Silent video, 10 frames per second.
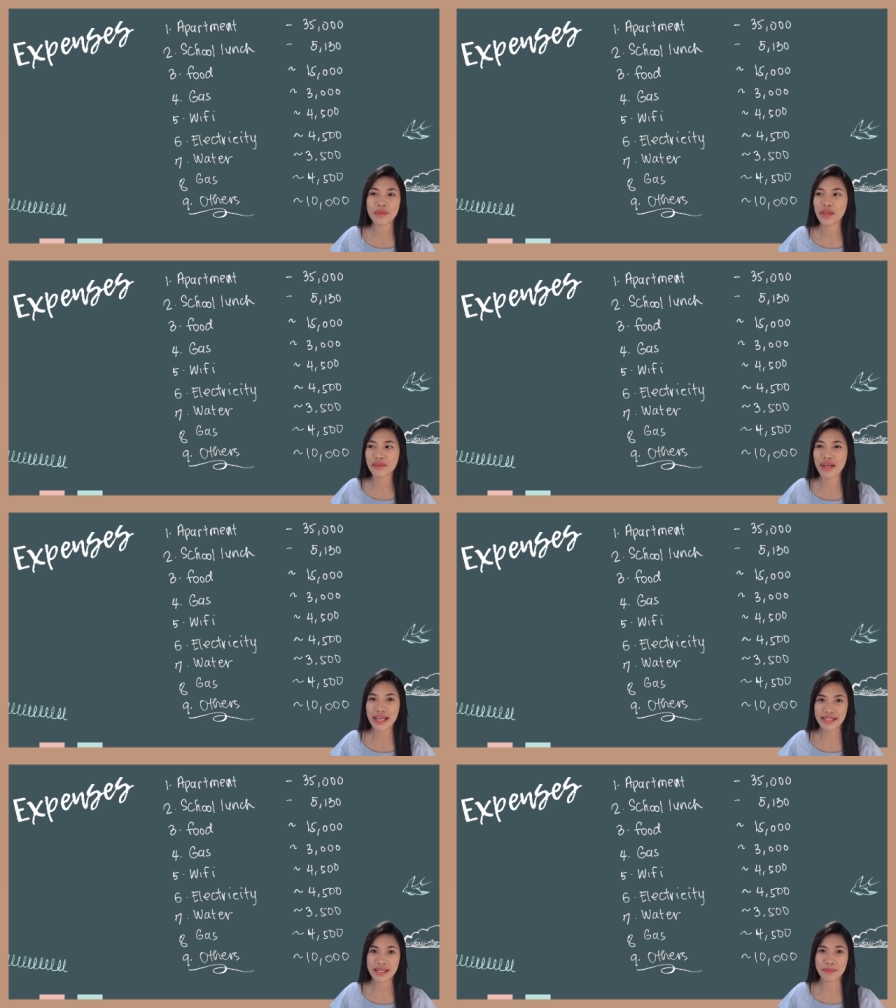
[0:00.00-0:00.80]
whatever
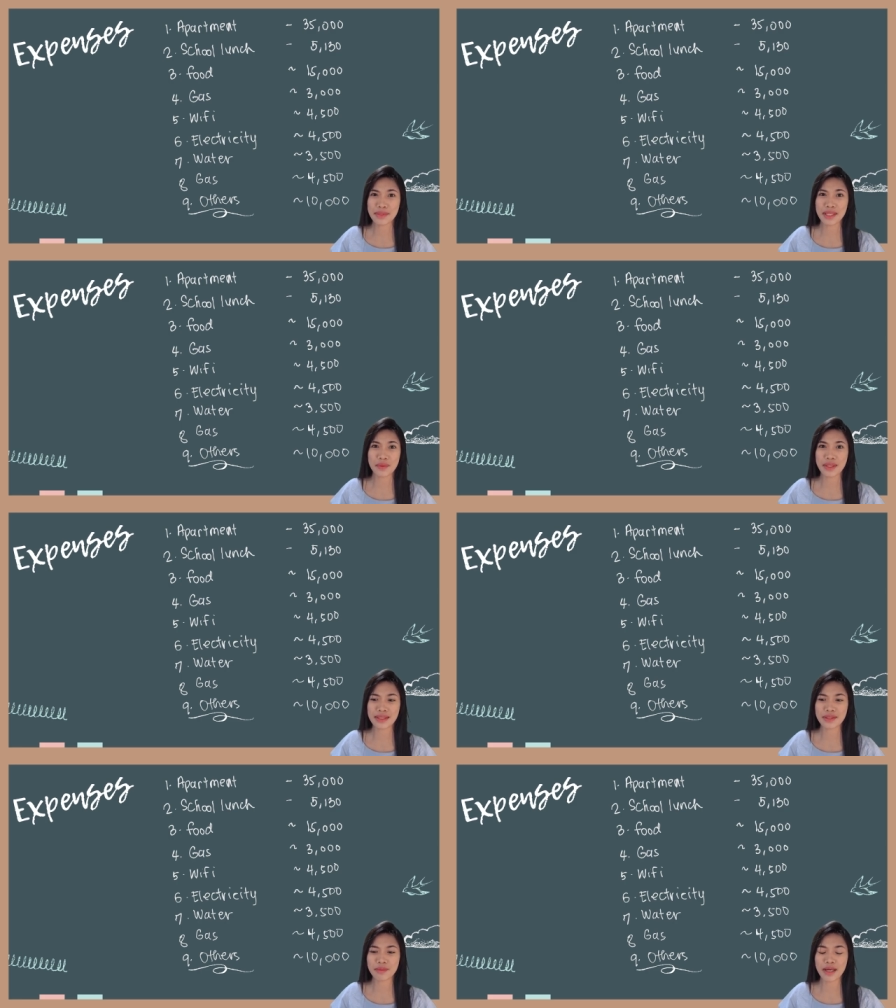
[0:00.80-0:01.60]
items that we
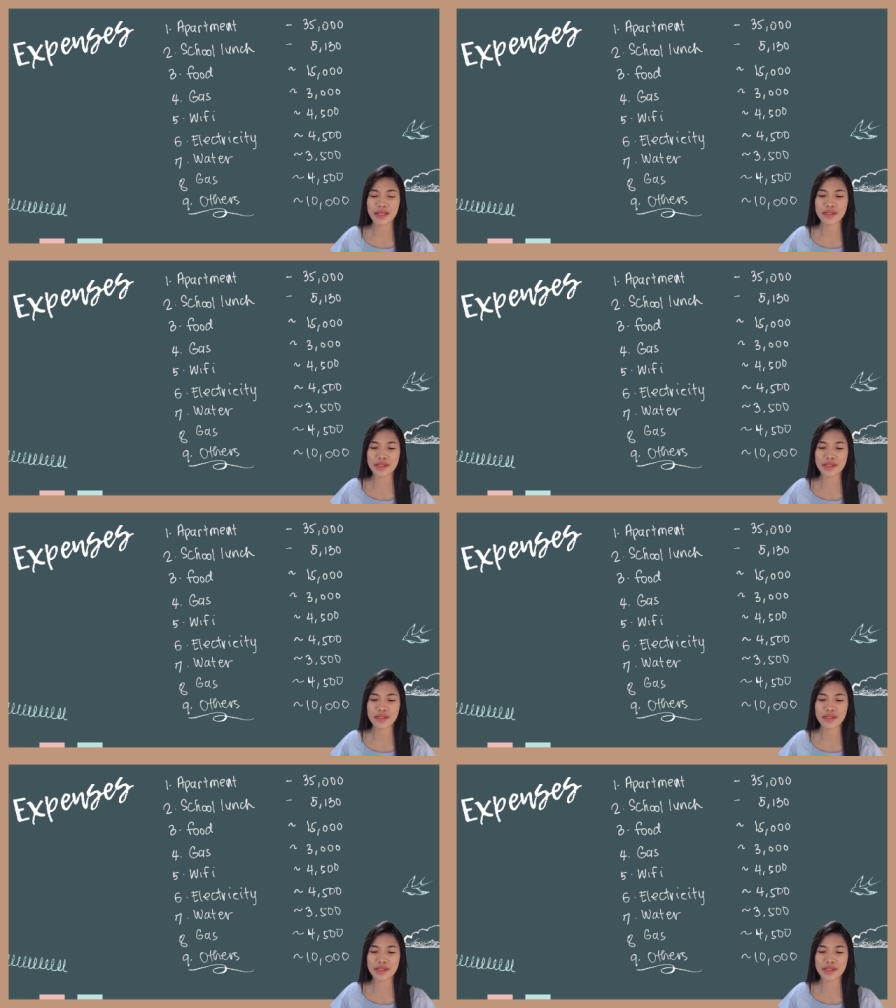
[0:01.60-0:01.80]
need to buy.